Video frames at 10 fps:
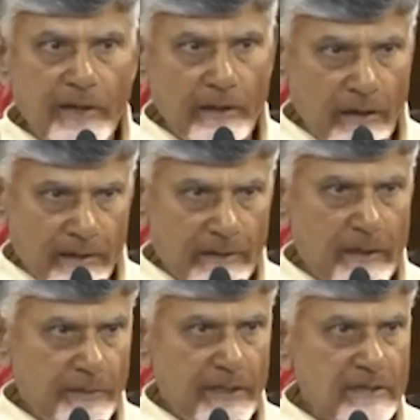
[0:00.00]
in
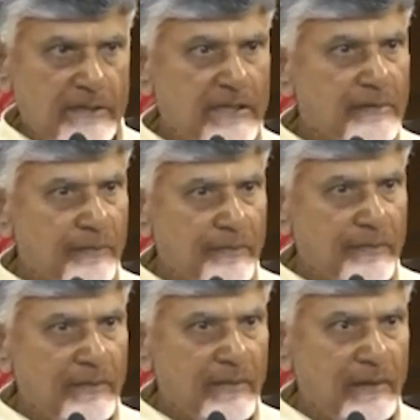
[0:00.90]
Andhra Pradesh.
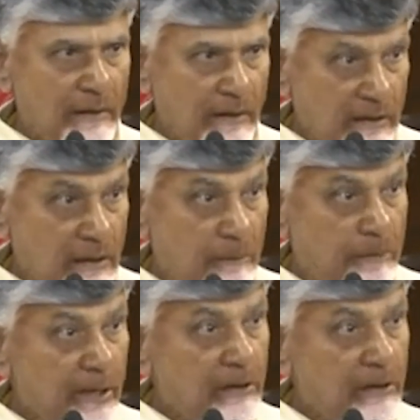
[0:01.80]
That is the big